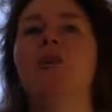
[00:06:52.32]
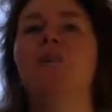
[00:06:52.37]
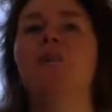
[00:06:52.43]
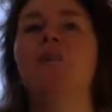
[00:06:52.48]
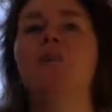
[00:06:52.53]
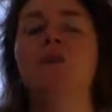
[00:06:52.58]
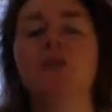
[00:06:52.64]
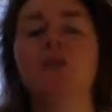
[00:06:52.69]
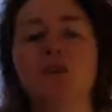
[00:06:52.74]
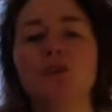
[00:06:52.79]

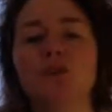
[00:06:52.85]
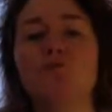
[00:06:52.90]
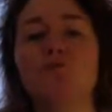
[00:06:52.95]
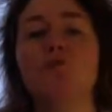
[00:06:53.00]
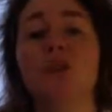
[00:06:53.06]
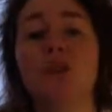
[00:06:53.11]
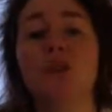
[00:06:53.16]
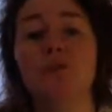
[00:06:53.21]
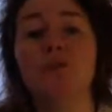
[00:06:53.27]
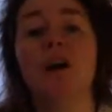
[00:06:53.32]
So just
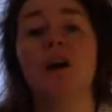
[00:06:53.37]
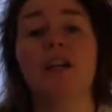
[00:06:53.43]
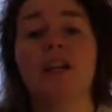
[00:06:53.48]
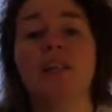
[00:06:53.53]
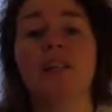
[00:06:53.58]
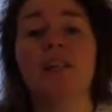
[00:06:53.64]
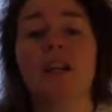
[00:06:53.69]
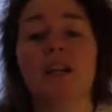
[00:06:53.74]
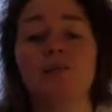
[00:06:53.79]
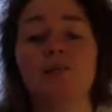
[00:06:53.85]
rewrite
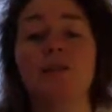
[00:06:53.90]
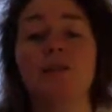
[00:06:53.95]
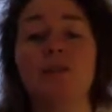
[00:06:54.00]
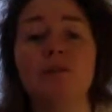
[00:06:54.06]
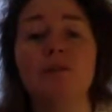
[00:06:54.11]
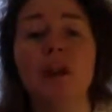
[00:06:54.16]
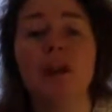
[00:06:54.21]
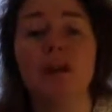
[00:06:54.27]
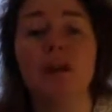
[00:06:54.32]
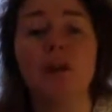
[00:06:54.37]
it,
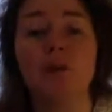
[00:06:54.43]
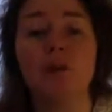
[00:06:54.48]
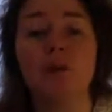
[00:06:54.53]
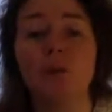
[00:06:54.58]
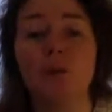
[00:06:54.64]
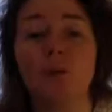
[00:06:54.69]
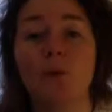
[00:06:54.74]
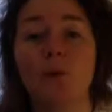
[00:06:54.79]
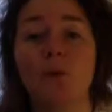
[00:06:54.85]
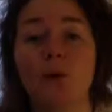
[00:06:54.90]
rerun it
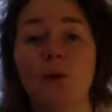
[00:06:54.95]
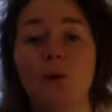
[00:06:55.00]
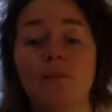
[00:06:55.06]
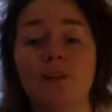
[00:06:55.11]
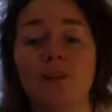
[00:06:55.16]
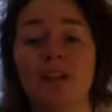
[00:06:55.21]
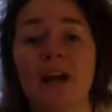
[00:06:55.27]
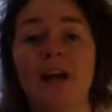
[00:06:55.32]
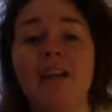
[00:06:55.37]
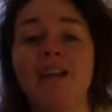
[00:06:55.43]
all over
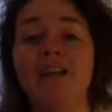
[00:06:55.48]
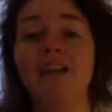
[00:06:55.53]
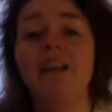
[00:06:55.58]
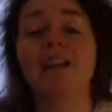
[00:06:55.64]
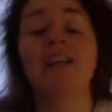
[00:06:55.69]
again,